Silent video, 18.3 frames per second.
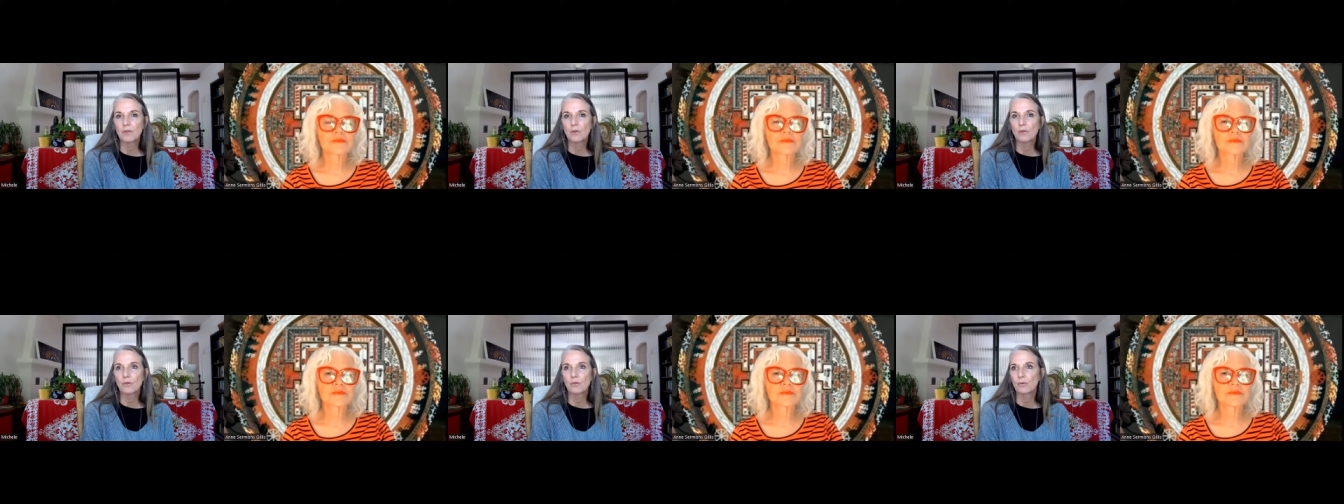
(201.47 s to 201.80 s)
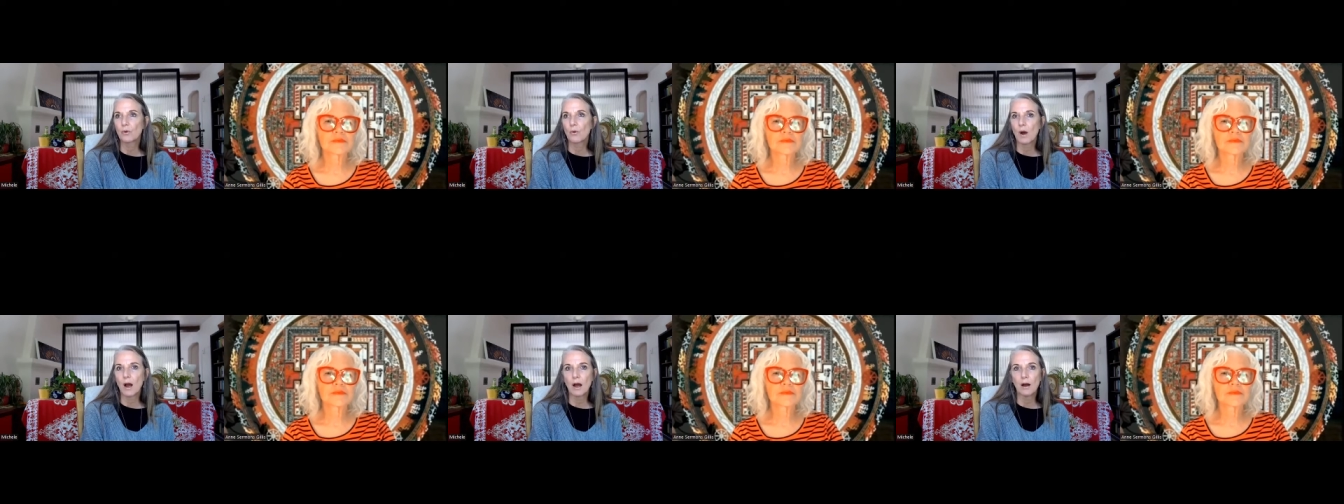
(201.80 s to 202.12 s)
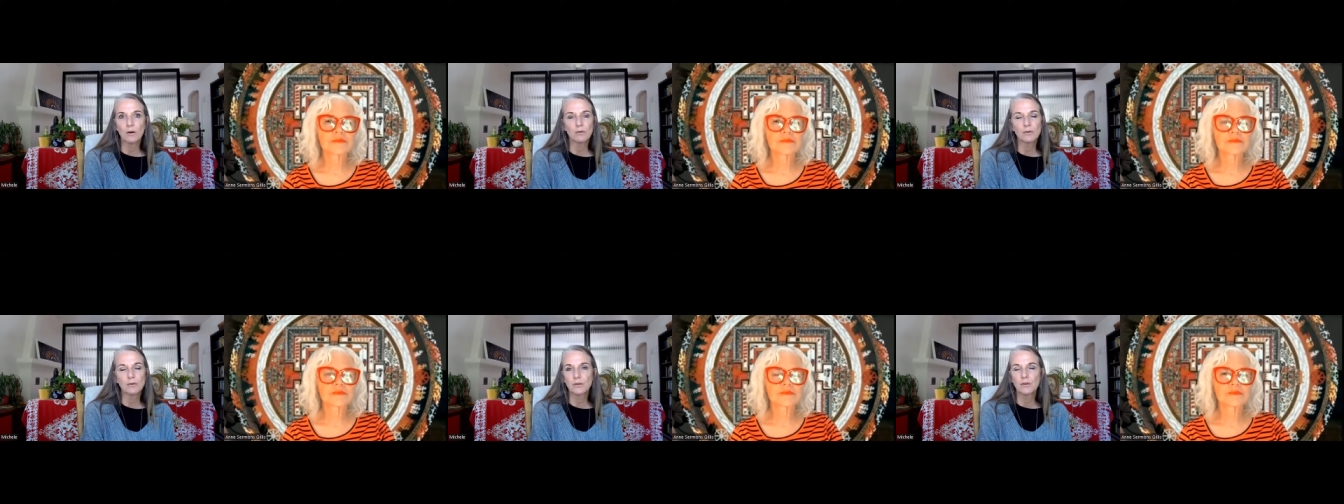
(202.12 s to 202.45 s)

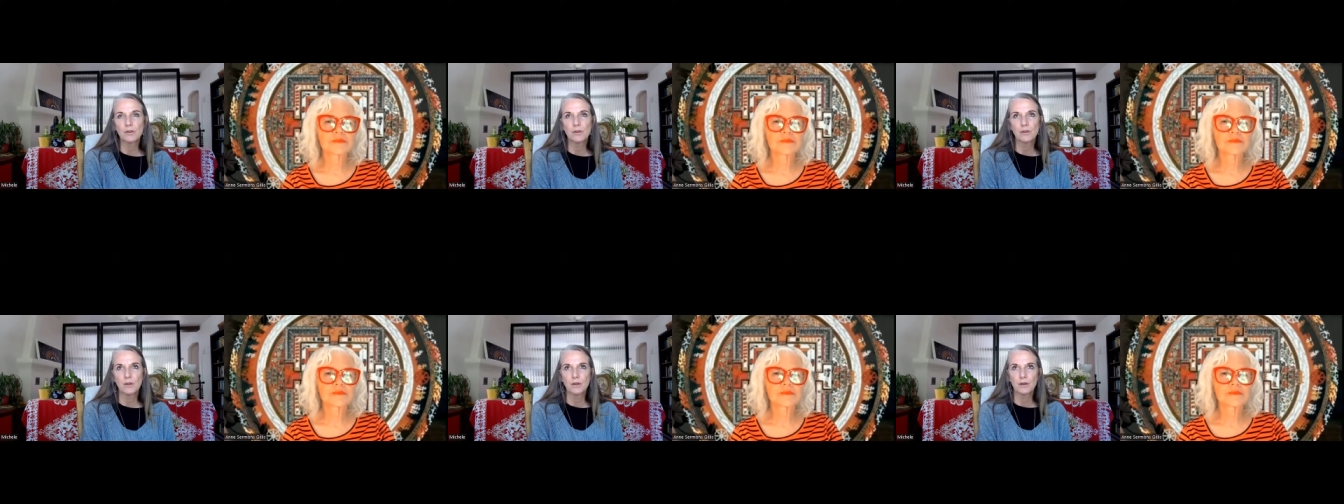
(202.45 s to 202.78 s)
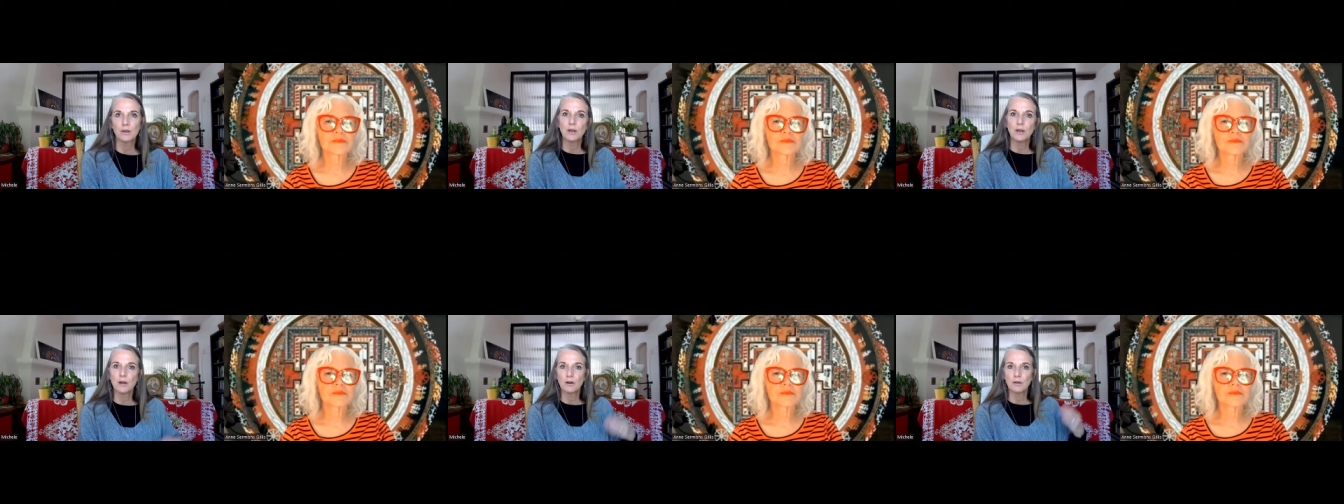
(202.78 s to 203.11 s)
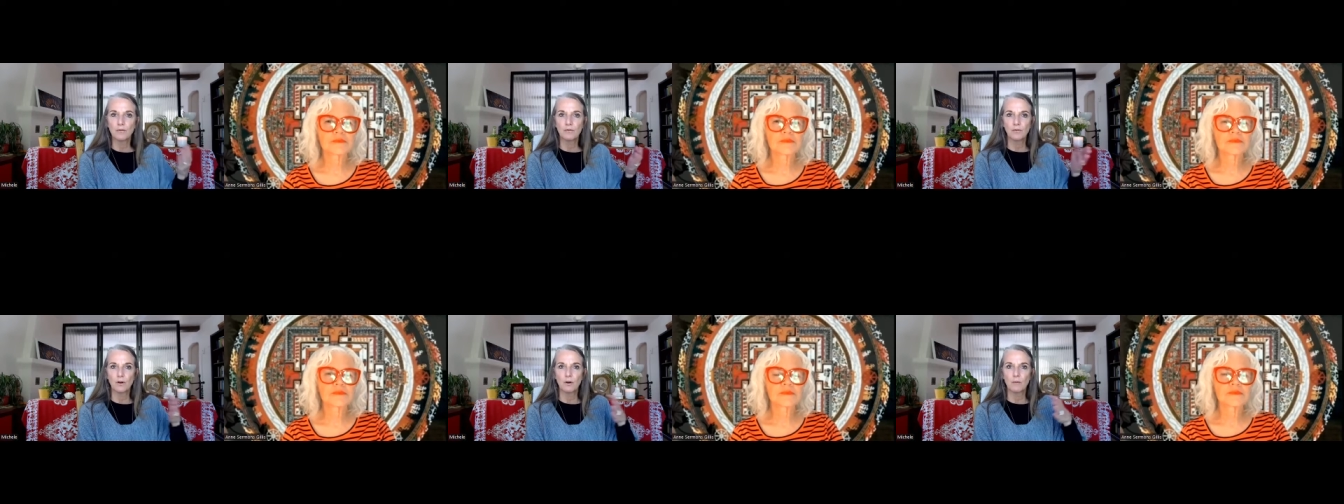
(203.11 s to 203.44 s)
throughout the year
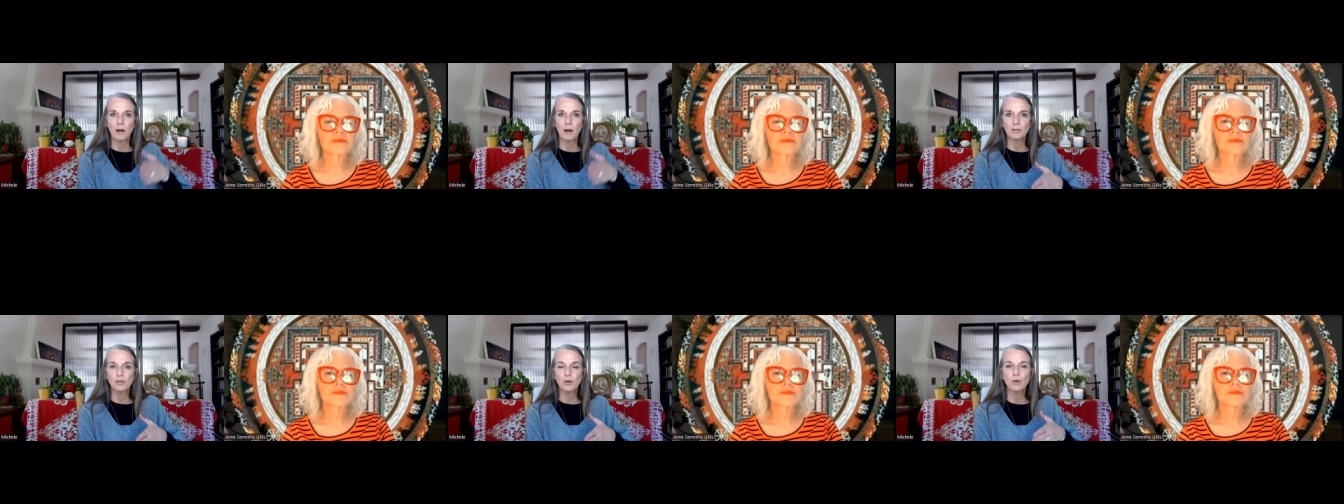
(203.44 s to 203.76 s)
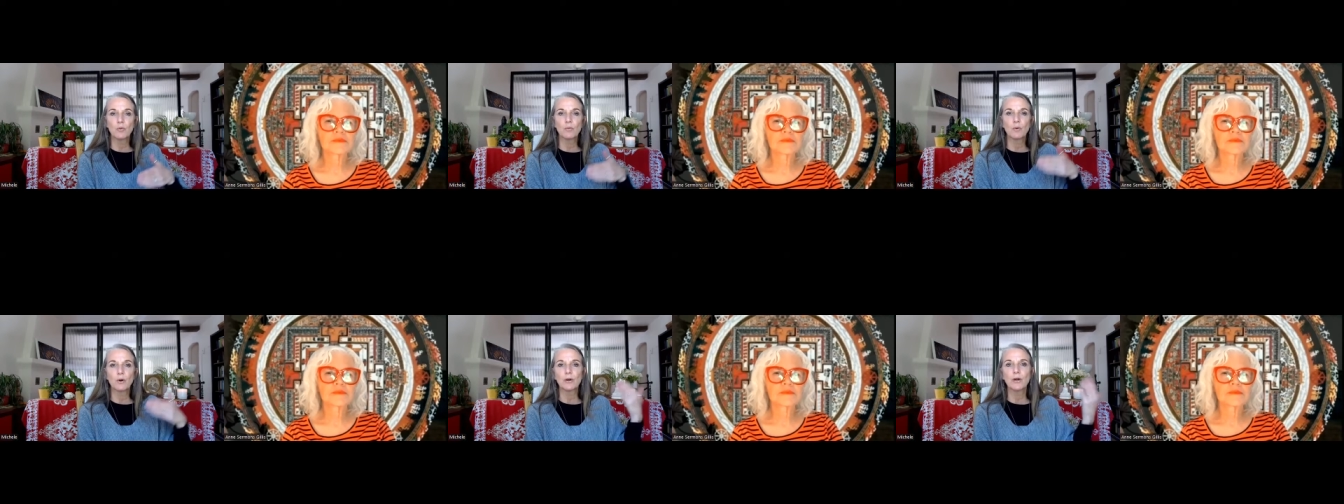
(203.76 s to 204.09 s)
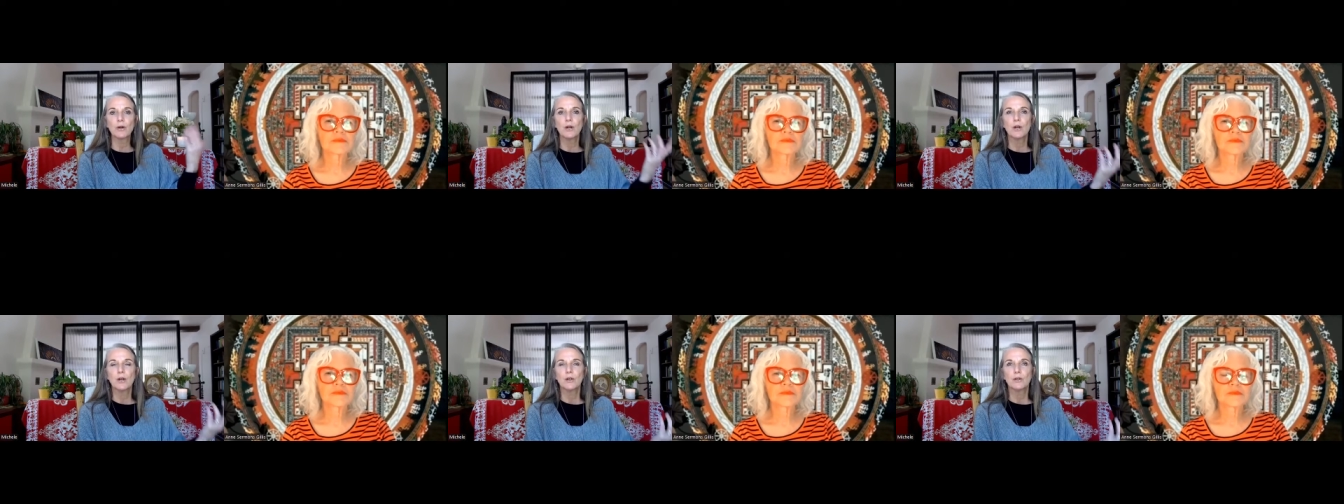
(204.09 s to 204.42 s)
from October